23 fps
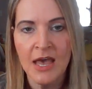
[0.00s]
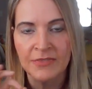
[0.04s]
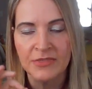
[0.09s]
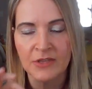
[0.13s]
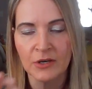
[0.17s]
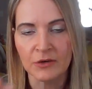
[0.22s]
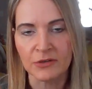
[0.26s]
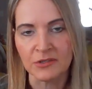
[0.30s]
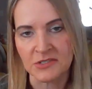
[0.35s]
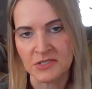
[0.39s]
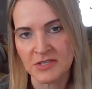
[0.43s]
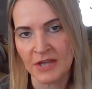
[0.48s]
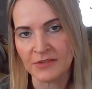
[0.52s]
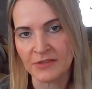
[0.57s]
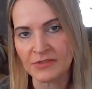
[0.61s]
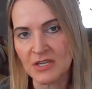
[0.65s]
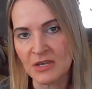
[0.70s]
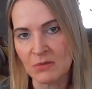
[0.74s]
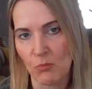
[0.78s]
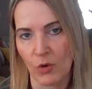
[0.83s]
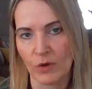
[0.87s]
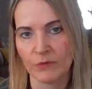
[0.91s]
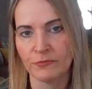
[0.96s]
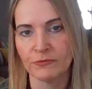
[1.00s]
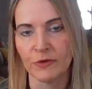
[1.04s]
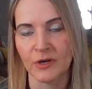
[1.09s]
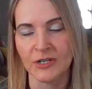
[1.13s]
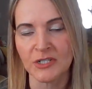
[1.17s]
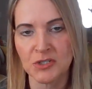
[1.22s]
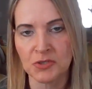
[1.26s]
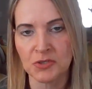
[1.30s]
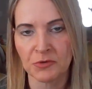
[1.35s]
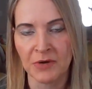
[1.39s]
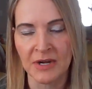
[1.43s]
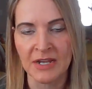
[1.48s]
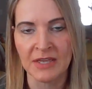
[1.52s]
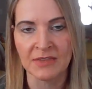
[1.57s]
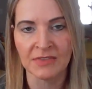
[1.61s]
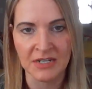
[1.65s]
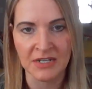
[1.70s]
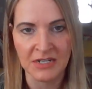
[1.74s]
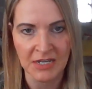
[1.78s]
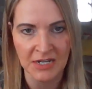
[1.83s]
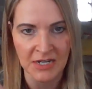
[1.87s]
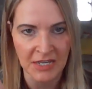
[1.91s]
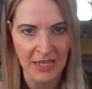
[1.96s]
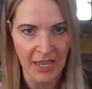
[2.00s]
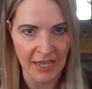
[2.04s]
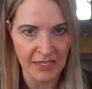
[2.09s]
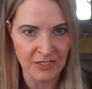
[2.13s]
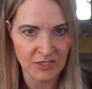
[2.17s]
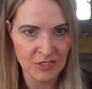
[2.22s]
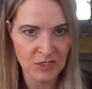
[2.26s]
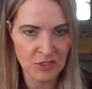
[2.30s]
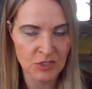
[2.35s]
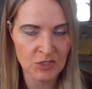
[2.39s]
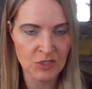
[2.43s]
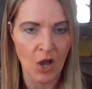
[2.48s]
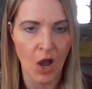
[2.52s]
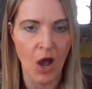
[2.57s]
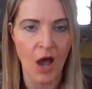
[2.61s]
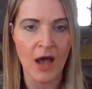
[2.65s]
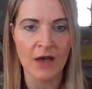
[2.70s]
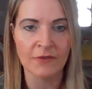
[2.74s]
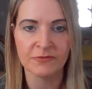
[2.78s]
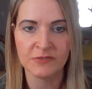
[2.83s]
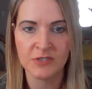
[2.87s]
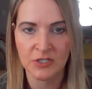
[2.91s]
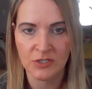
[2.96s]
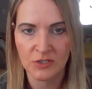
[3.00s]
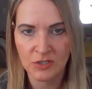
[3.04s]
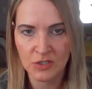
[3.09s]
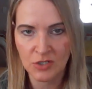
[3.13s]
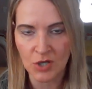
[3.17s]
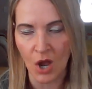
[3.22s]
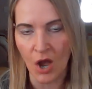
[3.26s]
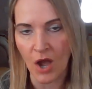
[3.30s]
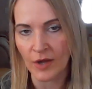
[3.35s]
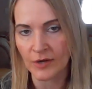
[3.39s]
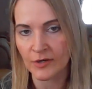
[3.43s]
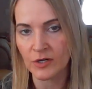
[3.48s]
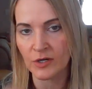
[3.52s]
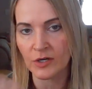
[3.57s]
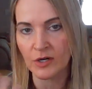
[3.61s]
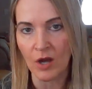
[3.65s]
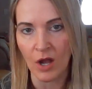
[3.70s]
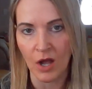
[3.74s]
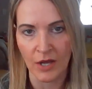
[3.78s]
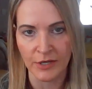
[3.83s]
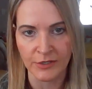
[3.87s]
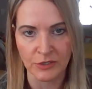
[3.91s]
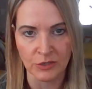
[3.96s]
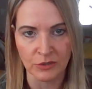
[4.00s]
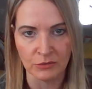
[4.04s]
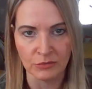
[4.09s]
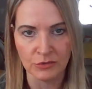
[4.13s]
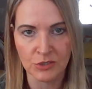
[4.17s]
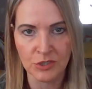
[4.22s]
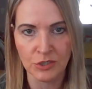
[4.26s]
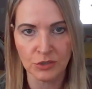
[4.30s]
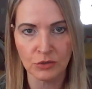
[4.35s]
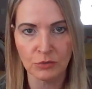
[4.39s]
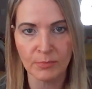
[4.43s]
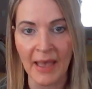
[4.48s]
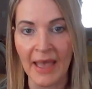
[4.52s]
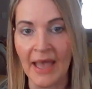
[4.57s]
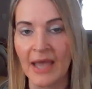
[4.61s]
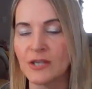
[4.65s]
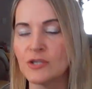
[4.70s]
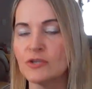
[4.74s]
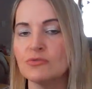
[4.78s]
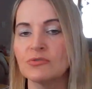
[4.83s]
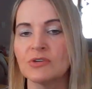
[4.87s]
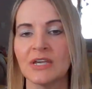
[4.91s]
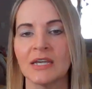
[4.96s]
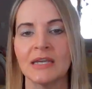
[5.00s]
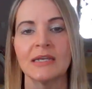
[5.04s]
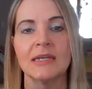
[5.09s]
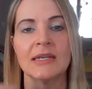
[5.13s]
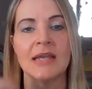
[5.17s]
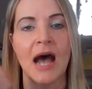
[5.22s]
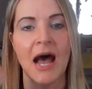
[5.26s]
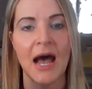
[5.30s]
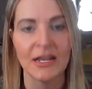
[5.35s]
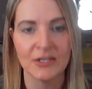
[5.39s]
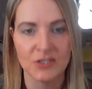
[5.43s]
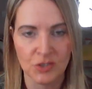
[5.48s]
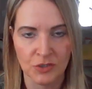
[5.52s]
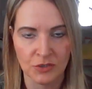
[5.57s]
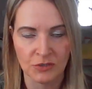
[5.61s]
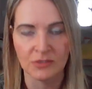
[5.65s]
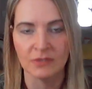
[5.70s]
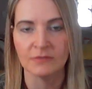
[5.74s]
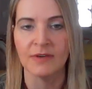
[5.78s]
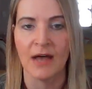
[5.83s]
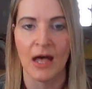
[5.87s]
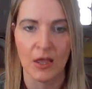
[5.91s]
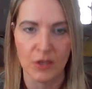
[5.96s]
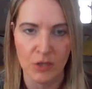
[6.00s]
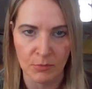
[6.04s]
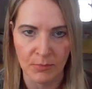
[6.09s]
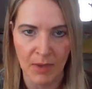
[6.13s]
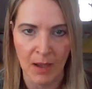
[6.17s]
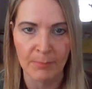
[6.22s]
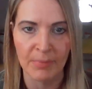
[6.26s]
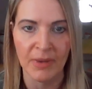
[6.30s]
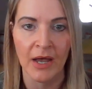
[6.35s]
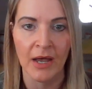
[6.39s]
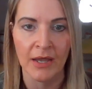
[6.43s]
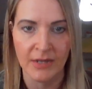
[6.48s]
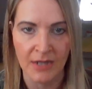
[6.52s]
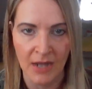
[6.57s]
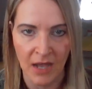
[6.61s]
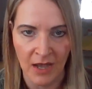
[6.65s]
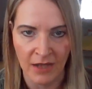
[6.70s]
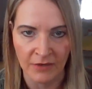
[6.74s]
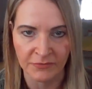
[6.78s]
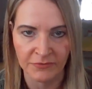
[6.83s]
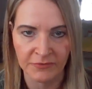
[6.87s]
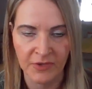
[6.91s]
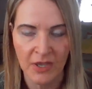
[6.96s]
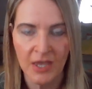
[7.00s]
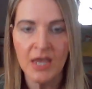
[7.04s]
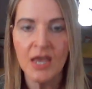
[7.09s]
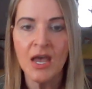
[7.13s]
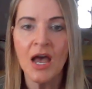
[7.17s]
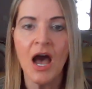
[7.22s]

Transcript: There is nothing more frustrating than getting a soft talker on YouTube and you cannot turn the volume up enough.